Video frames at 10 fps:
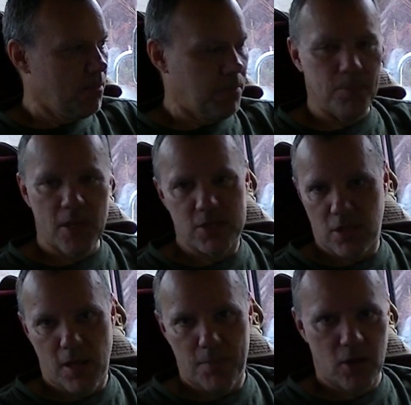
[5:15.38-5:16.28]
But
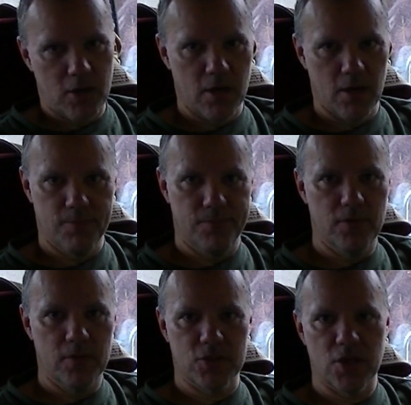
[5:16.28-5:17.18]
basically, I'm not going to
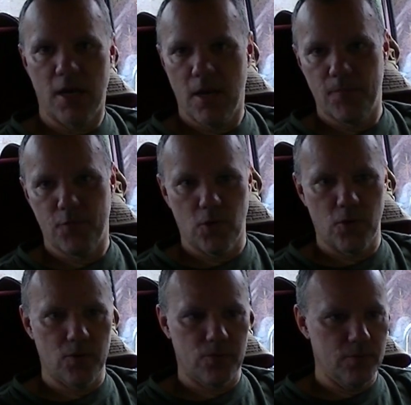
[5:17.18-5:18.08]
sign up
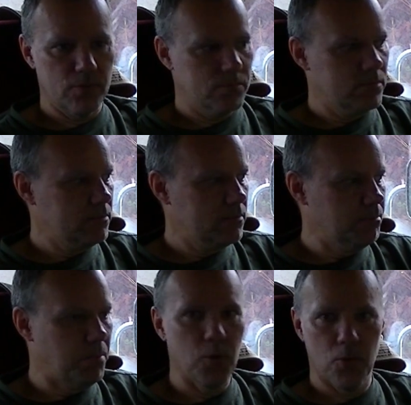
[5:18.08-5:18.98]
for
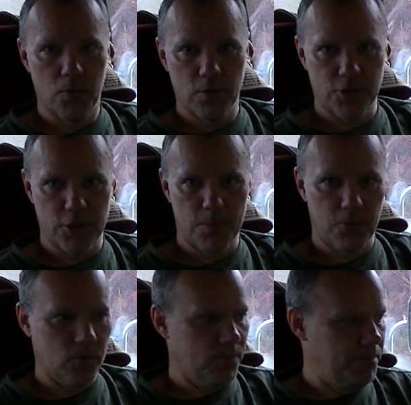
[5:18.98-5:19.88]
boat ownership
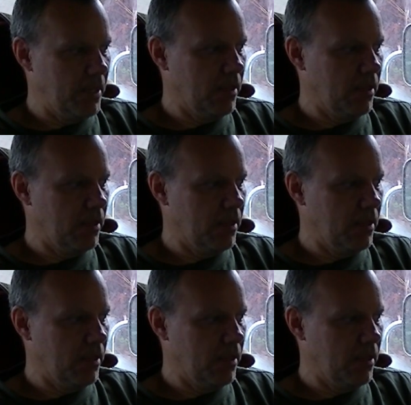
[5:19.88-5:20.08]
or